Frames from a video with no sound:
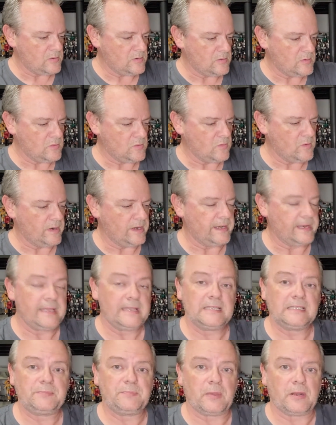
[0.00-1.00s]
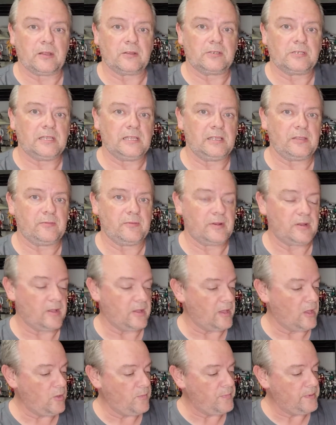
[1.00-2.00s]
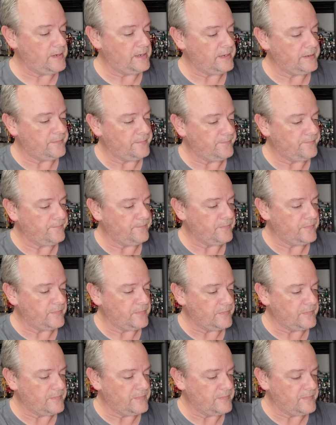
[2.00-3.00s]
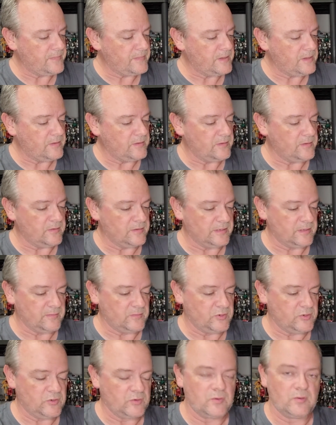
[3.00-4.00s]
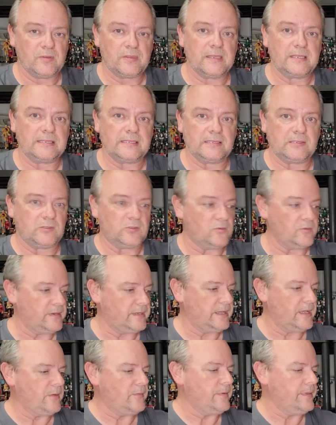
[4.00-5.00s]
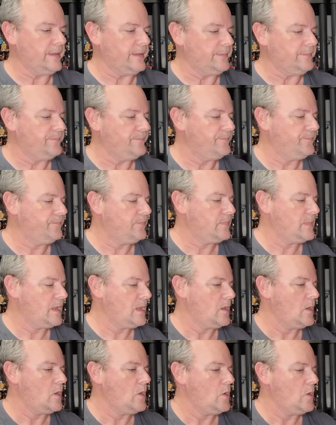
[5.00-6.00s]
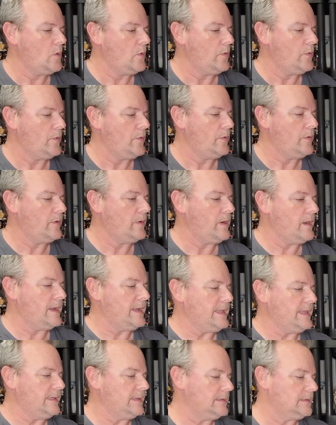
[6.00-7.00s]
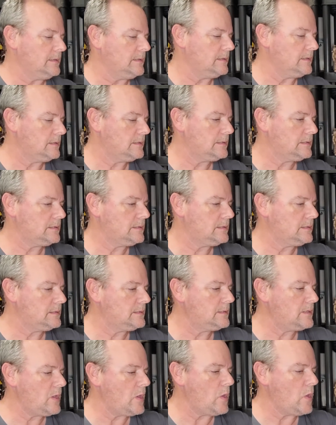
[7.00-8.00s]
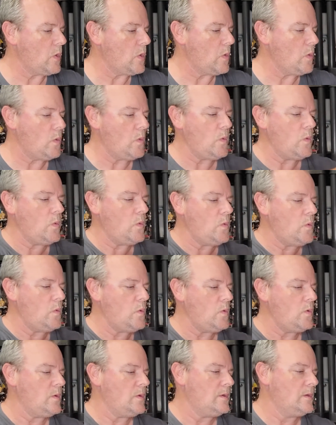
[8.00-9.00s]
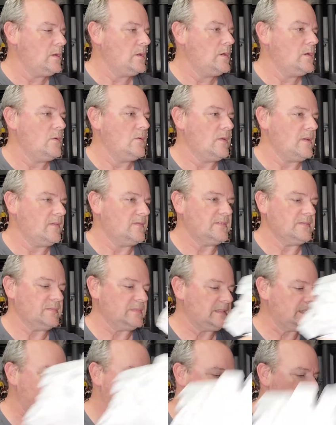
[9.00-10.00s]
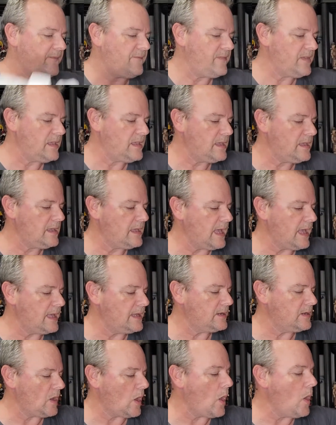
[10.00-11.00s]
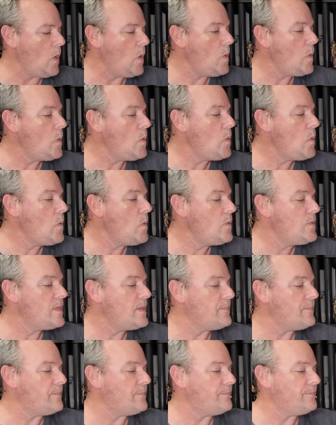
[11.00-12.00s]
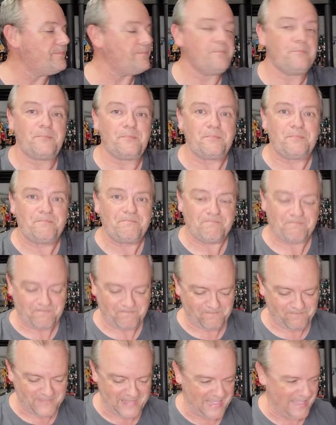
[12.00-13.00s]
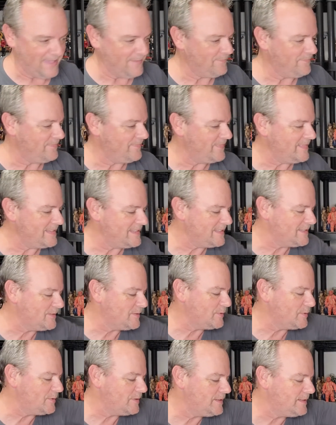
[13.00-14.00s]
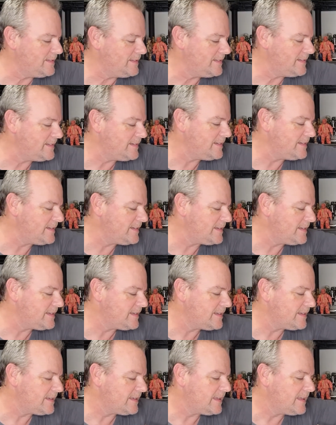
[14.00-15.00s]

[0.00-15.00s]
or what it is, but I'll tell you when I open it, because I'm sure there's a story to go with it. Alrighty, so there's some stuffing, and yeah, this is good. I